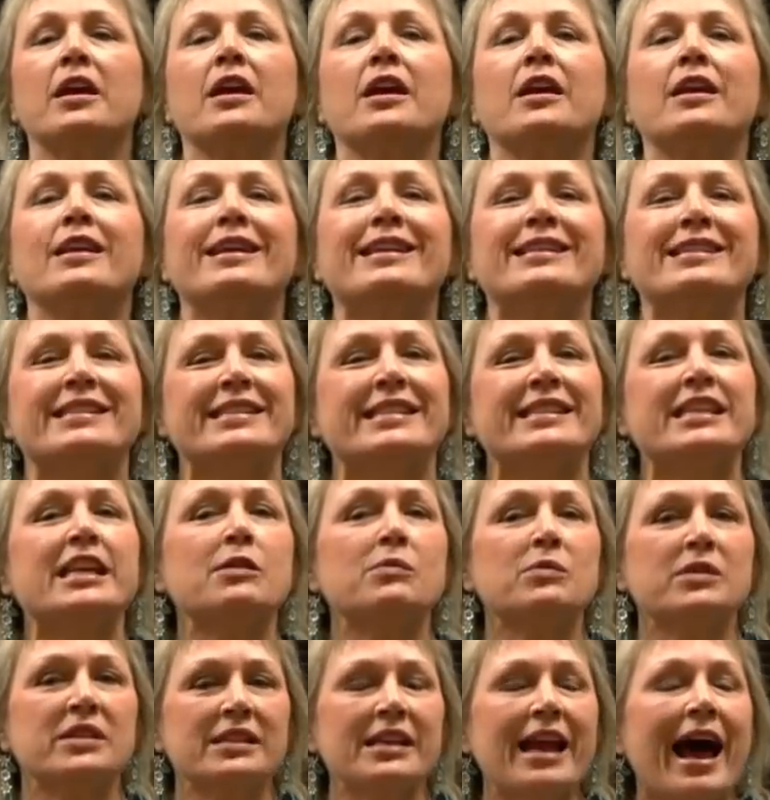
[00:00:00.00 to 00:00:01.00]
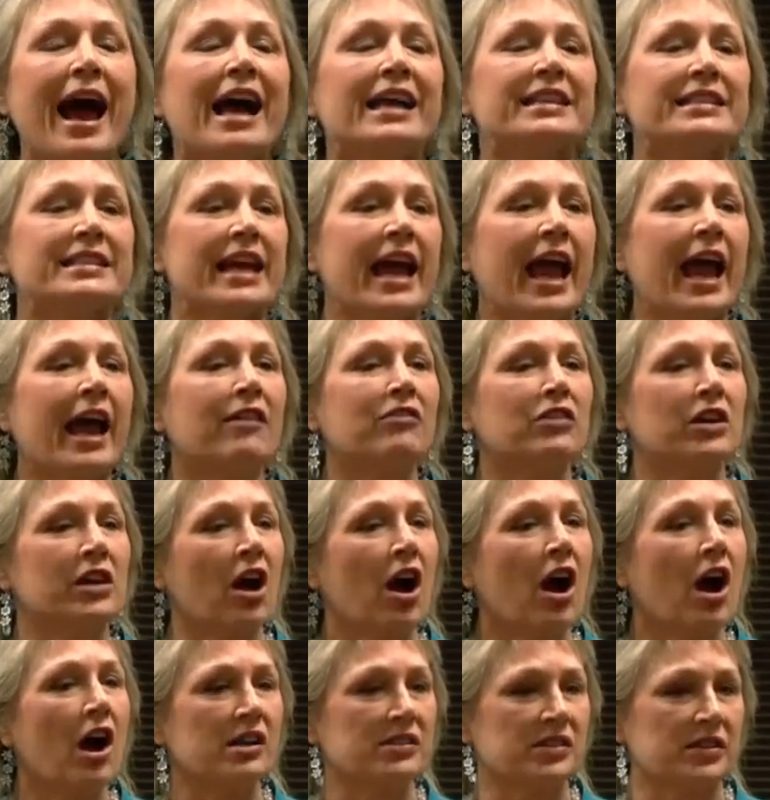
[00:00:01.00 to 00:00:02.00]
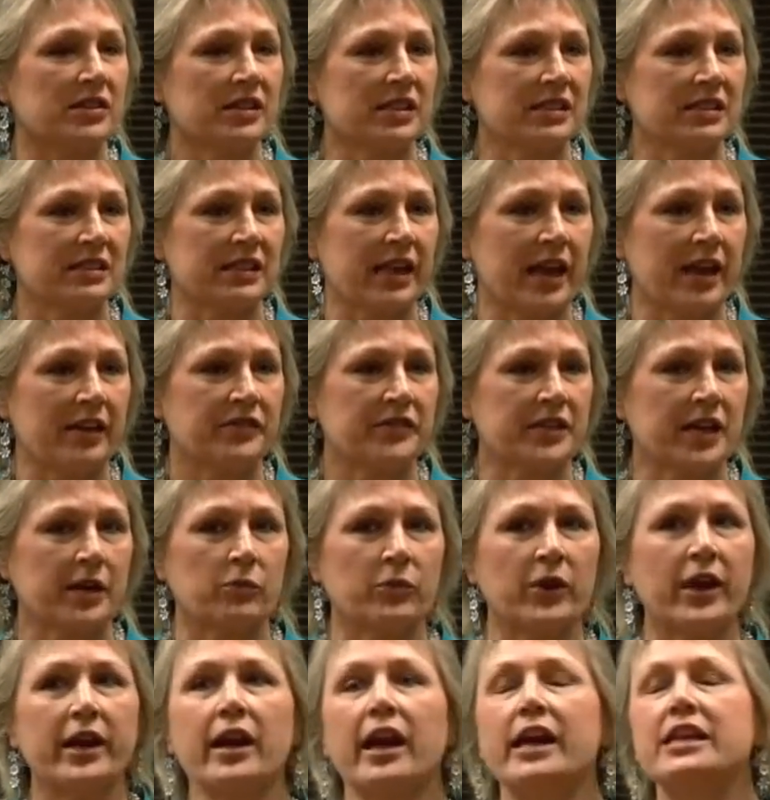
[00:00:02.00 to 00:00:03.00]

and that seems not to have a cause in this lifetime, right?